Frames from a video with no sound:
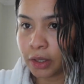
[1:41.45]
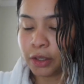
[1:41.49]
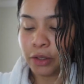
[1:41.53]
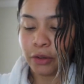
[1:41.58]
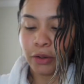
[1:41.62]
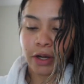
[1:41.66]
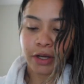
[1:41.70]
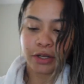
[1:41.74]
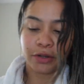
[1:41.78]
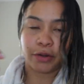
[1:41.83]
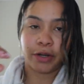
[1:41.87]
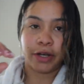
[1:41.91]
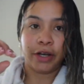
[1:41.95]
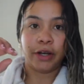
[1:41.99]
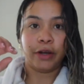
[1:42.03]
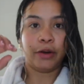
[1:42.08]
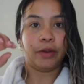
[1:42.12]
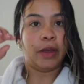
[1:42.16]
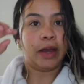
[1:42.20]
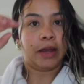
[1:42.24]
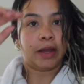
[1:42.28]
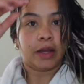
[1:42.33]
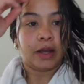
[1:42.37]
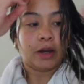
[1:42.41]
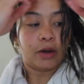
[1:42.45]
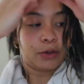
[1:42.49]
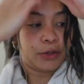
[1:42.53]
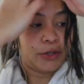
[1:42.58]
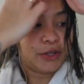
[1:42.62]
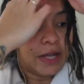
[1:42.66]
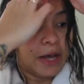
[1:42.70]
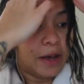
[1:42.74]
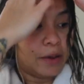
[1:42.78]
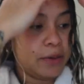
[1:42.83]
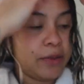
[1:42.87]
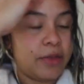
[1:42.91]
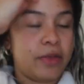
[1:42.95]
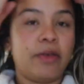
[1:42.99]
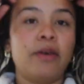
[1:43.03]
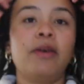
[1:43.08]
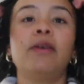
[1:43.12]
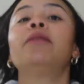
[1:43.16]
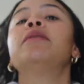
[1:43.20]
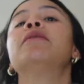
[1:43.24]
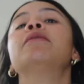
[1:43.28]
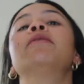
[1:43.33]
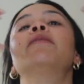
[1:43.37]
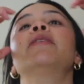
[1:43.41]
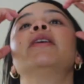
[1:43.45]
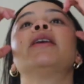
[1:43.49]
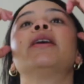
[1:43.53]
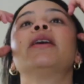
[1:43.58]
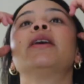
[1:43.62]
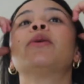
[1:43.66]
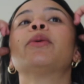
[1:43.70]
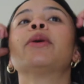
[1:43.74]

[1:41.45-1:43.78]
you guys already know that can go south very